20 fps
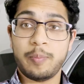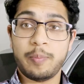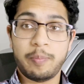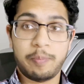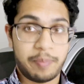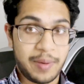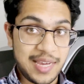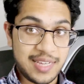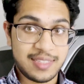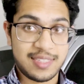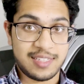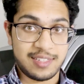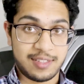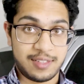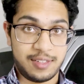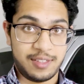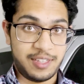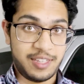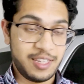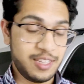
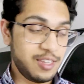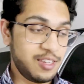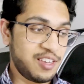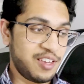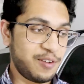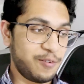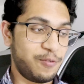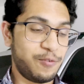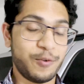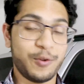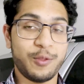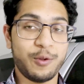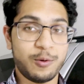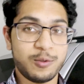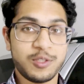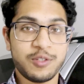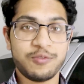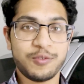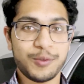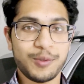basically, for
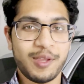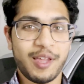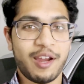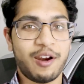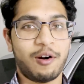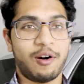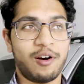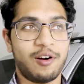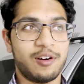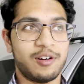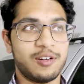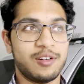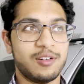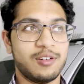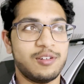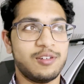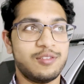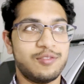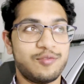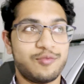those of you that
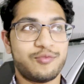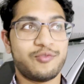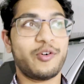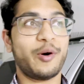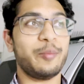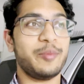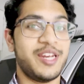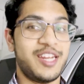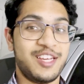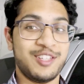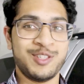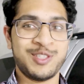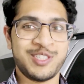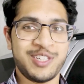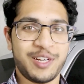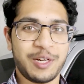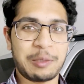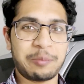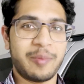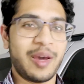are from an
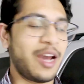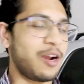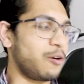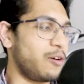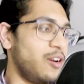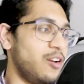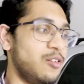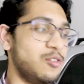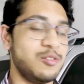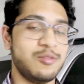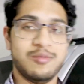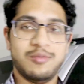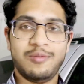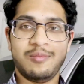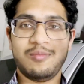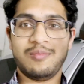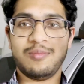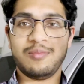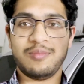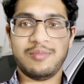engineering background,
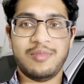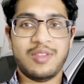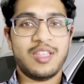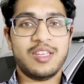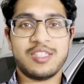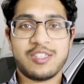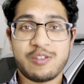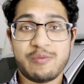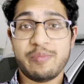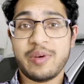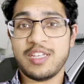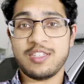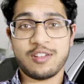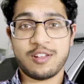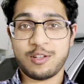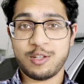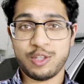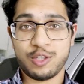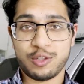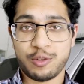this is
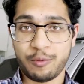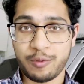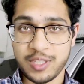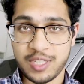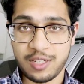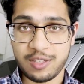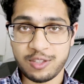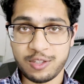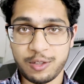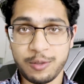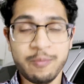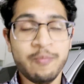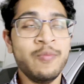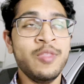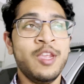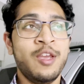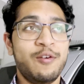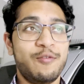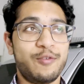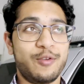basically just a resistor.
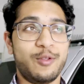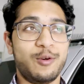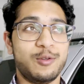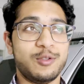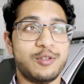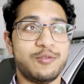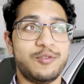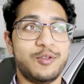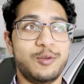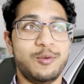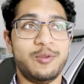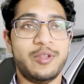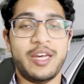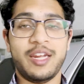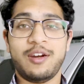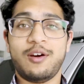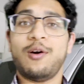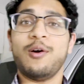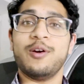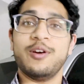For those of you
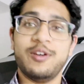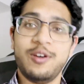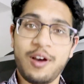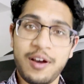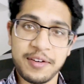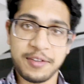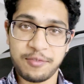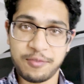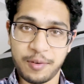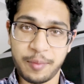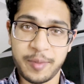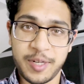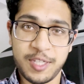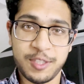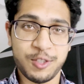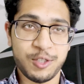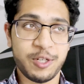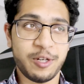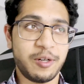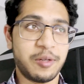that are not from an
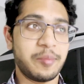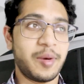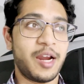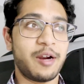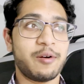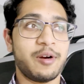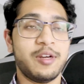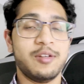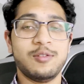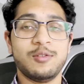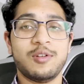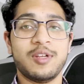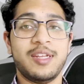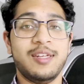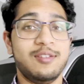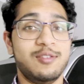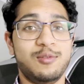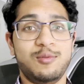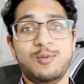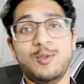engineering background
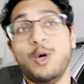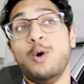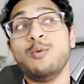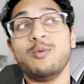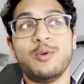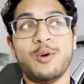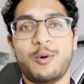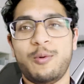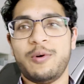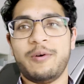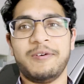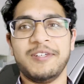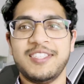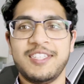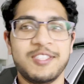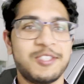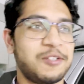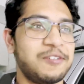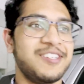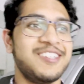and don't know what a
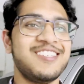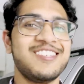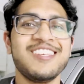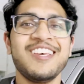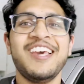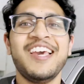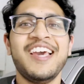resistor is,